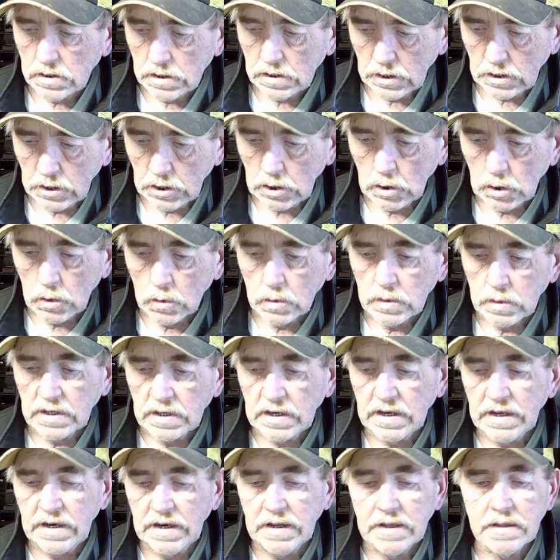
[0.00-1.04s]
you know,
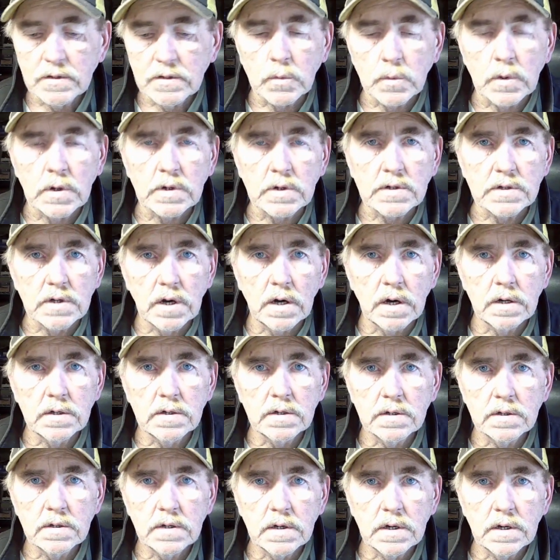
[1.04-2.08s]
getting the work
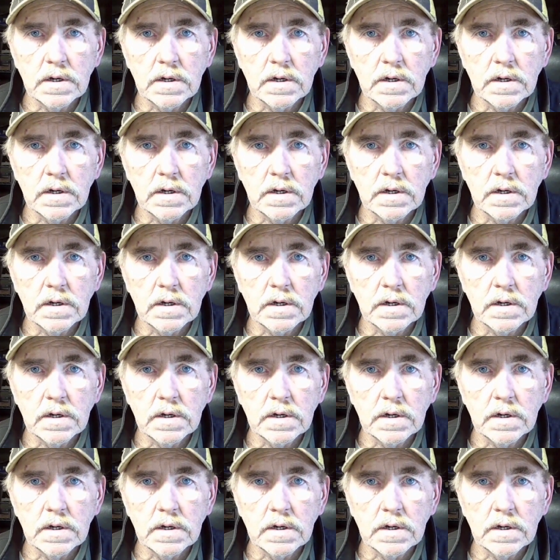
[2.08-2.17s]
done